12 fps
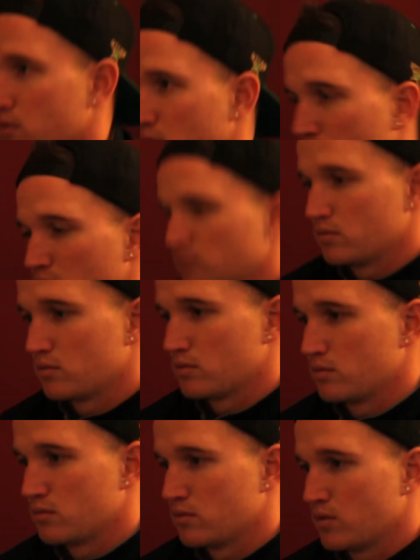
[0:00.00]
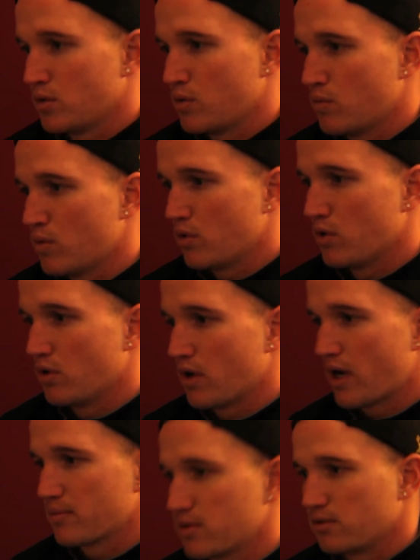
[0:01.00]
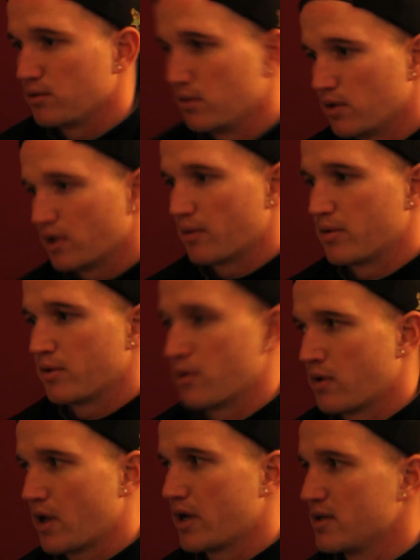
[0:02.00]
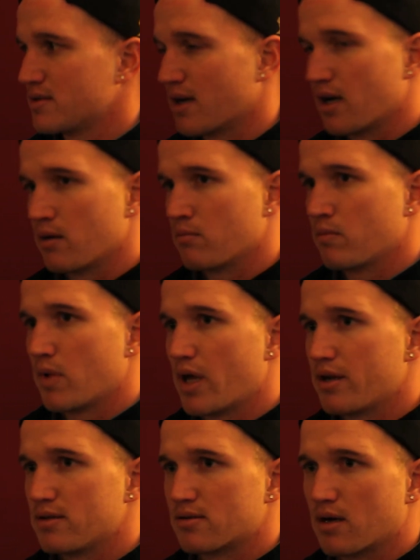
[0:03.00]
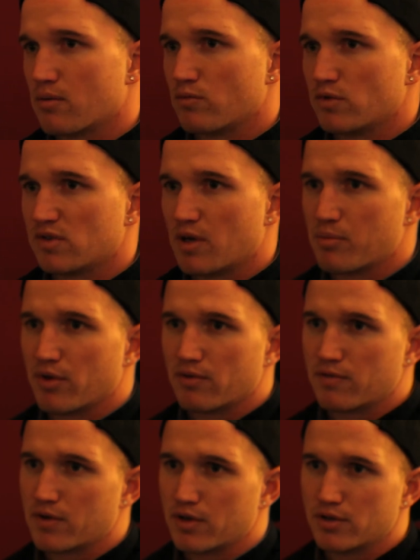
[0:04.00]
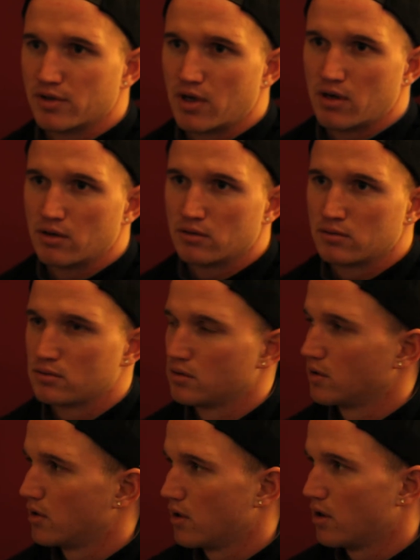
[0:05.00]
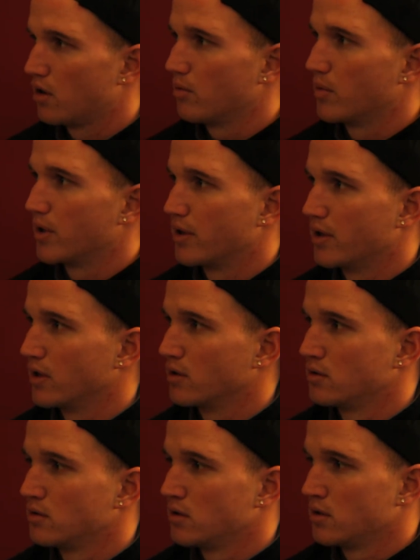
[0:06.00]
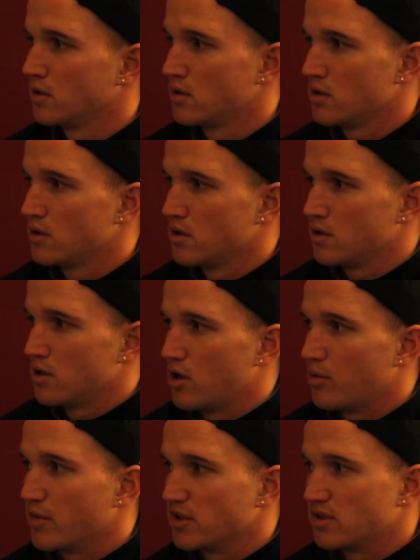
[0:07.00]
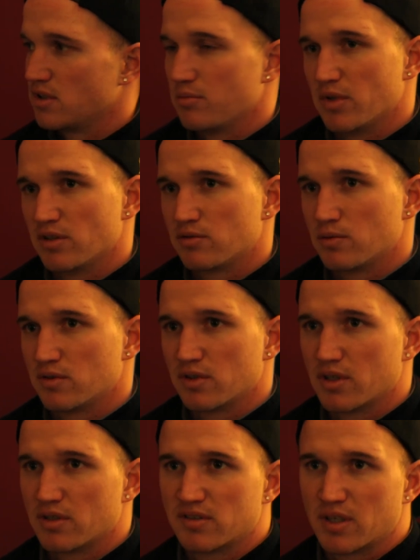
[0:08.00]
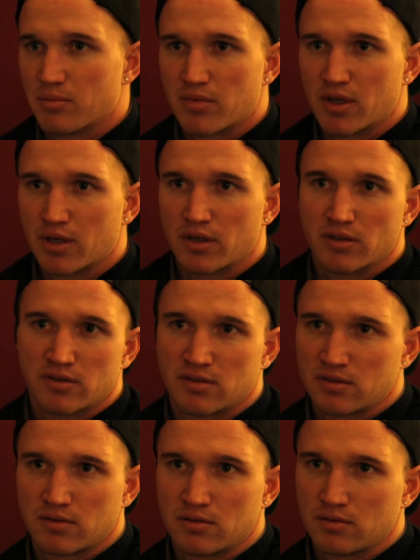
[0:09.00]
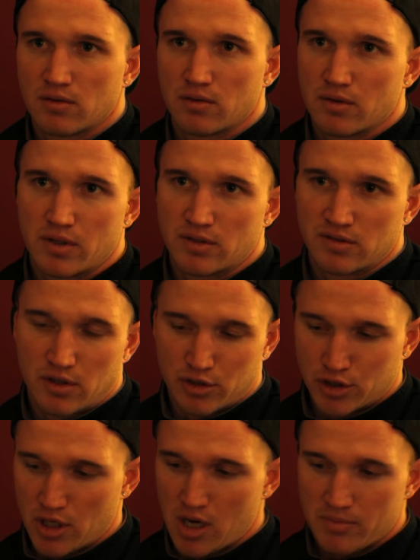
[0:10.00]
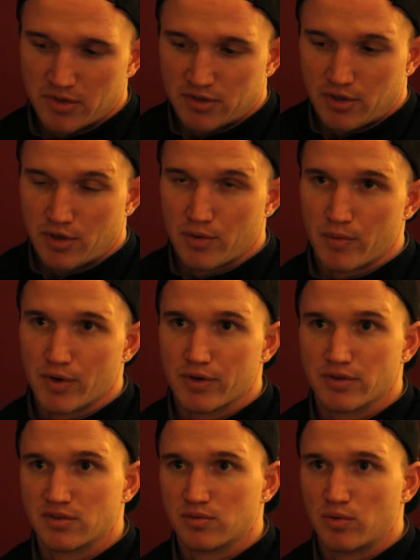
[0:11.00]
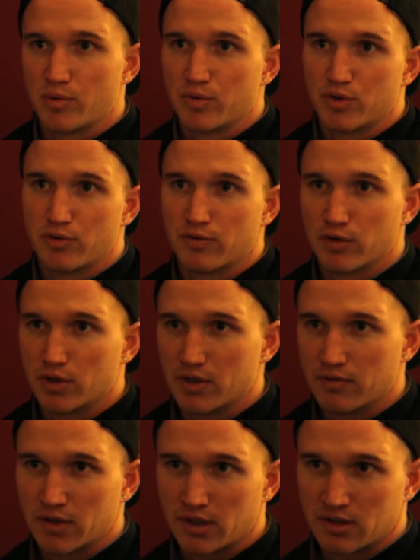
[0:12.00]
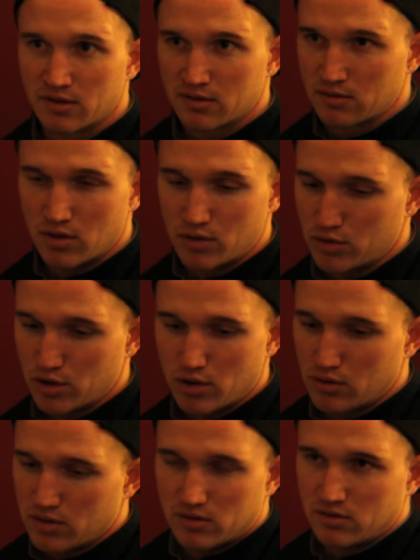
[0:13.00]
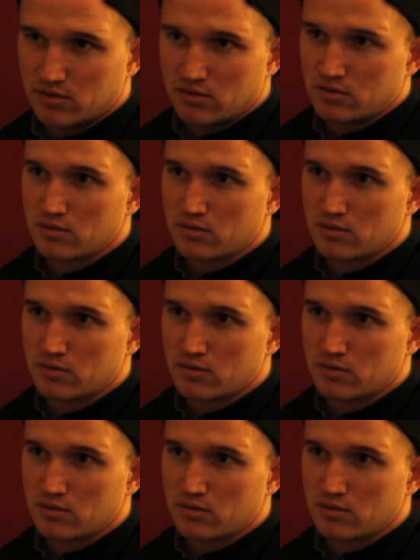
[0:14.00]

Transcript: get to the MLS. Well, absolutely. I mean, anytime anytime we step on the field, and all all my uh, all my teammates would say the same thing. It's, it's our job, it's our career, this is what we do for a living, it's no joke. This is